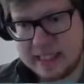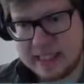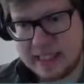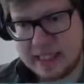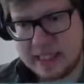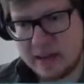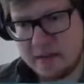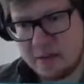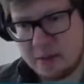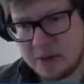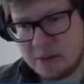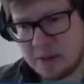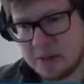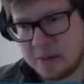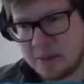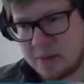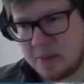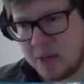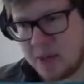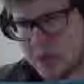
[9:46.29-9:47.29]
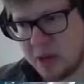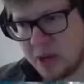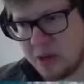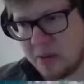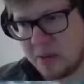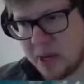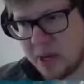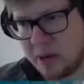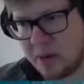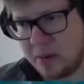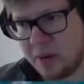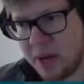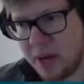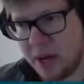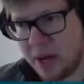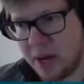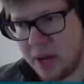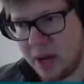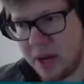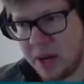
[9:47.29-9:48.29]
I wonder what's beyond down
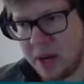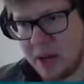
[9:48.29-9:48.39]
here.